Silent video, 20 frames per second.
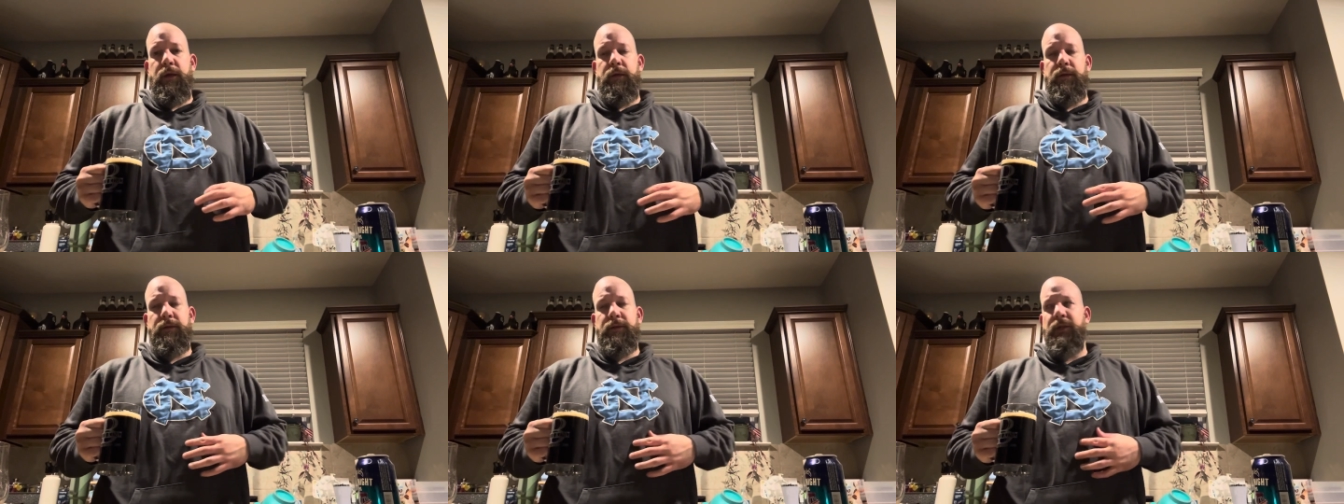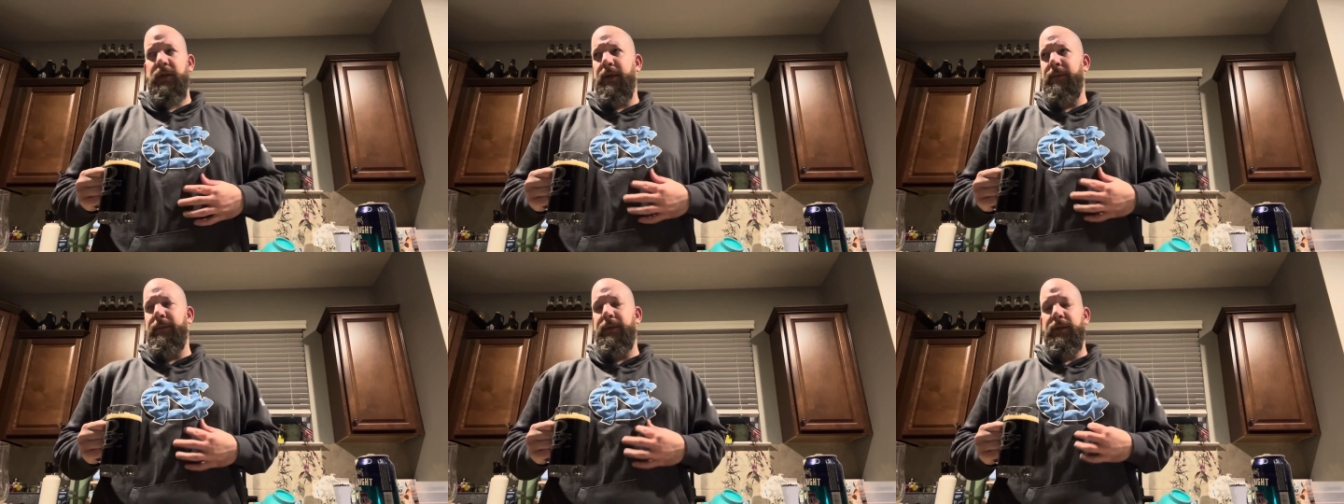
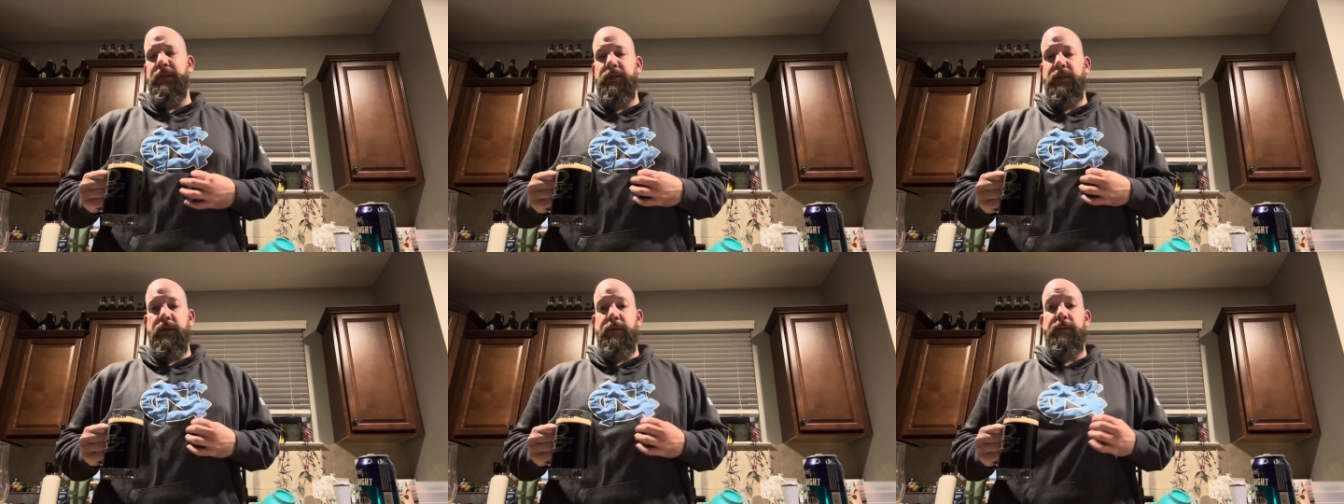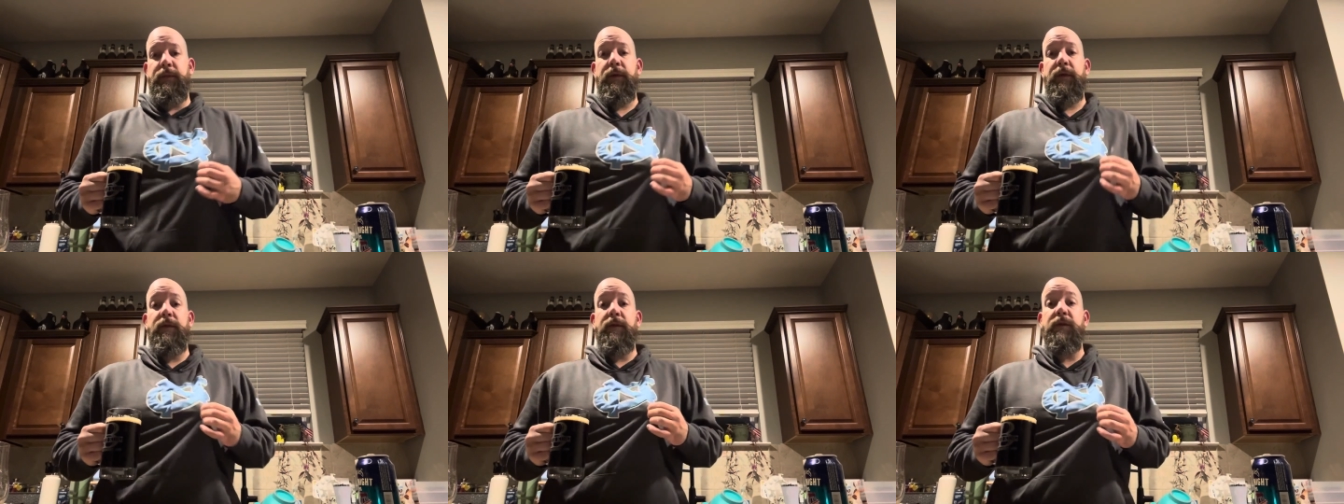
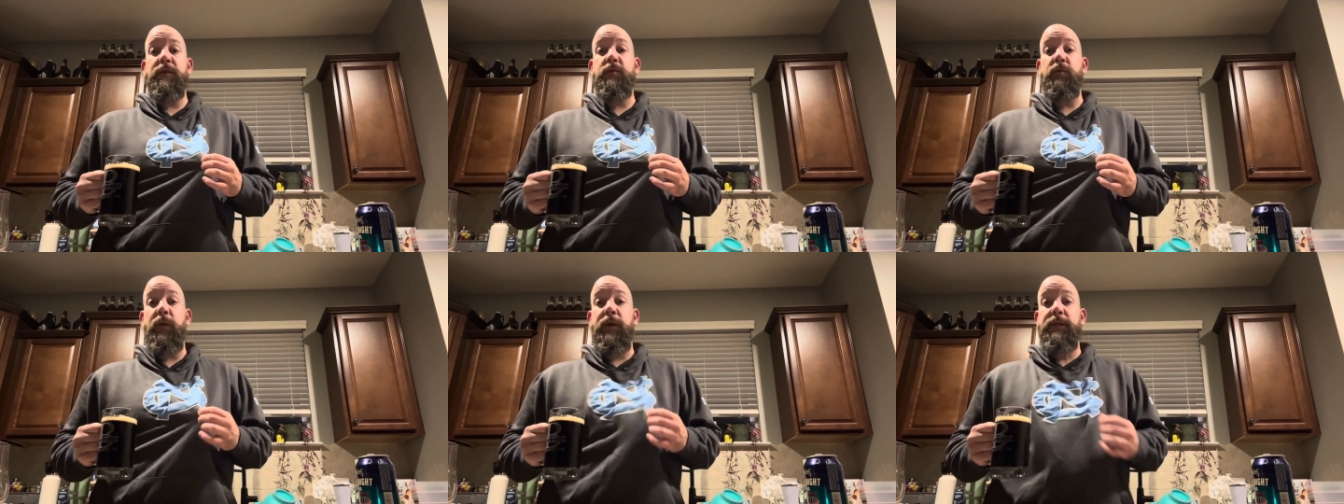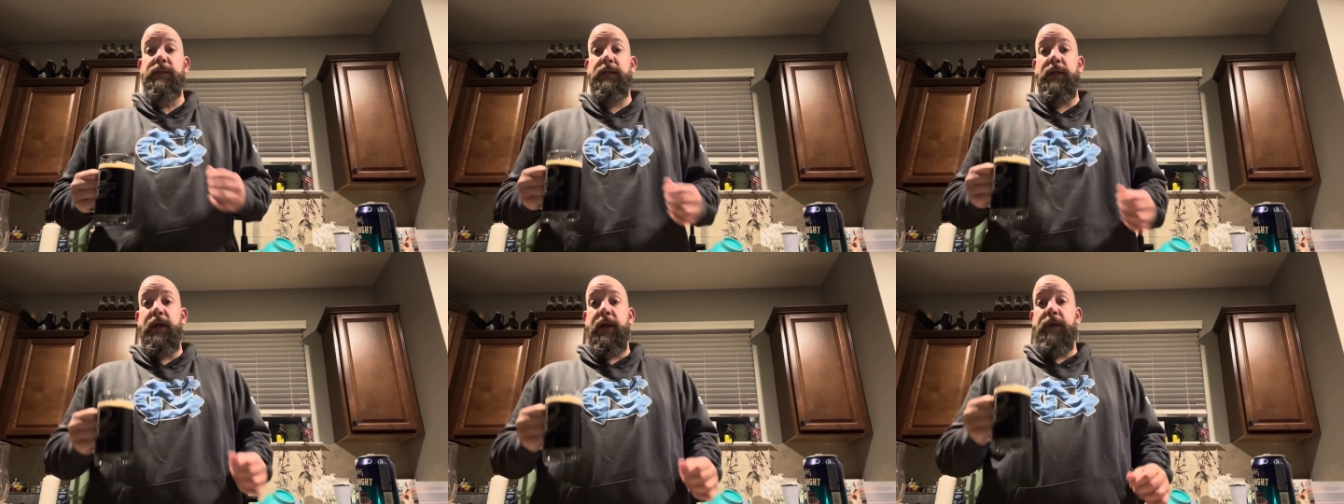championship, this win
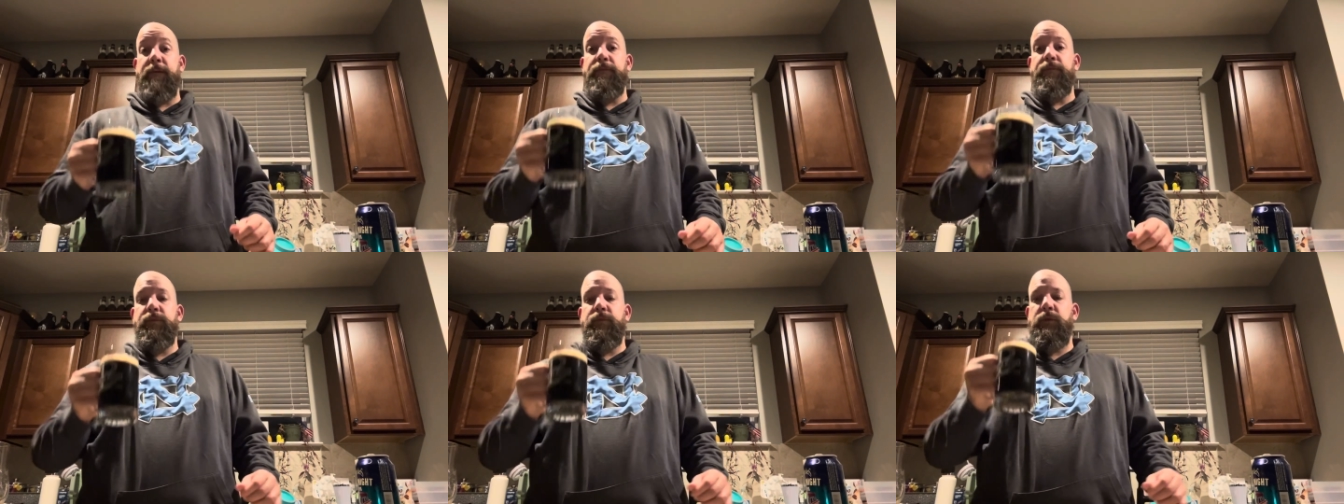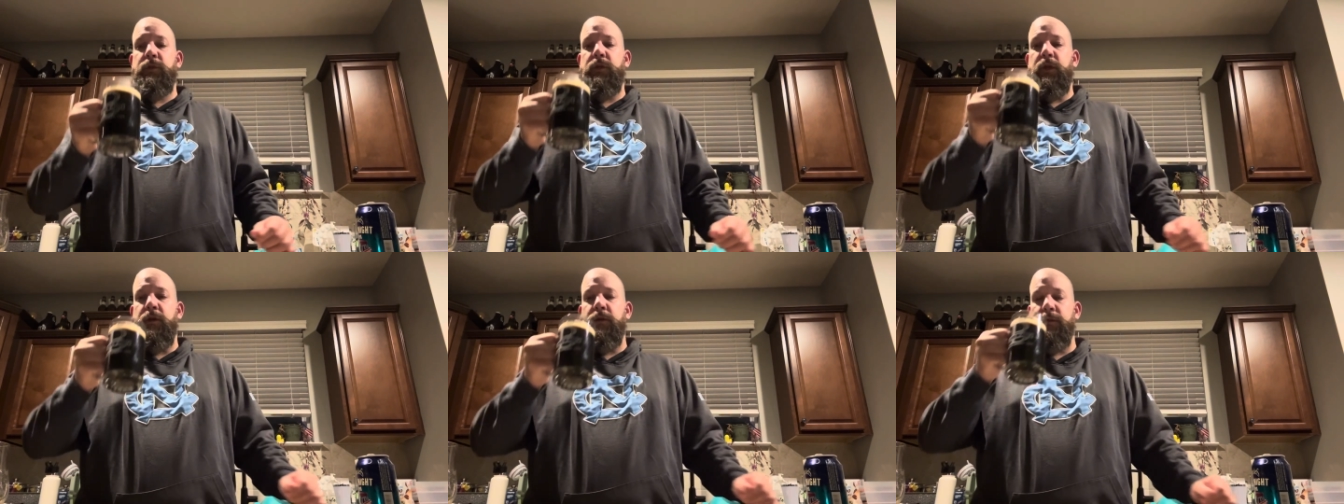tonight.
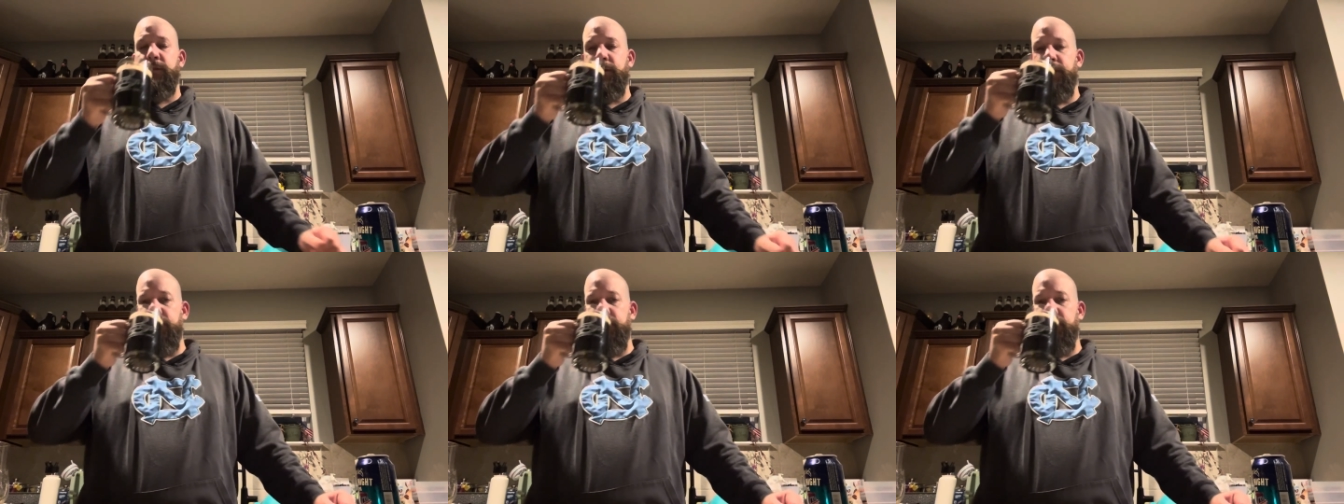Cheers.